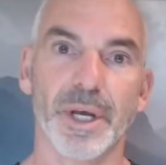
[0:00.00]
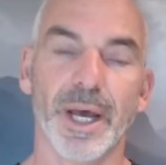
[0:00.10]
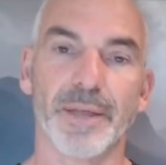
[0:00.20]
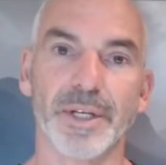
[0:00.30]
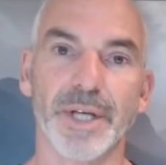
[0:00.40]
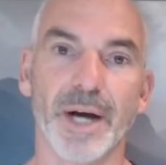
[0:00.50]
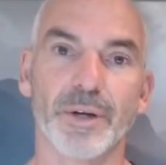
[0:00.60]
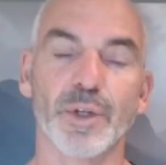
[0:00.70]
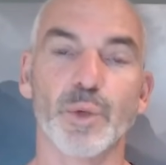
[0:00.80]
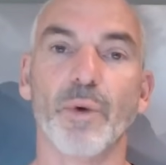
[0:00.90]
at the
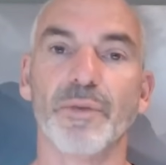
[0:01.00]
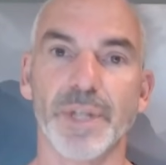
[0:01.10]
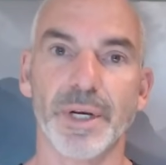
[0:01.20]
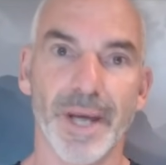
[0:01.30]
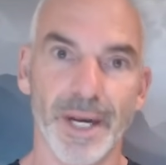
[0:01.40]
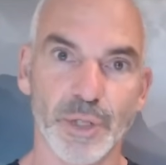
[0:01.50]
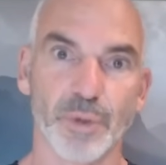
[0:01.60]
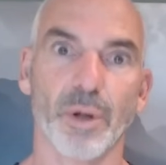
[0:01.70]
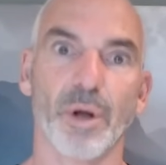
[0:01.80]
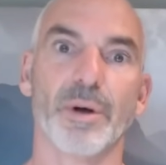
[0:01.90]
doctors Wolfson
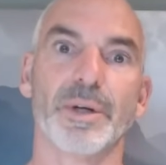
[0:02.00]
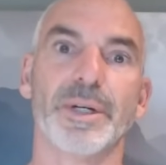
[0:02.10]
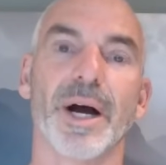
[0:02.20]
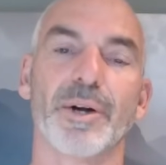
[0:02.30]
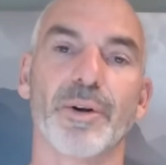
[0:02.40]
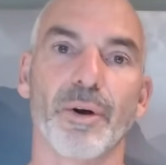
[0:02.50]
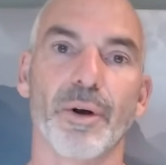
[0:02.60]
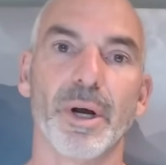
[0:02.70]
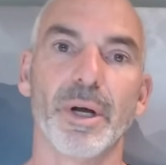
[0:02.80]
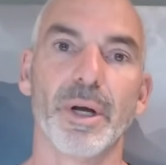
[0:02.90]
Natural Heart
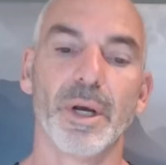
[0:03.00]
Doctor.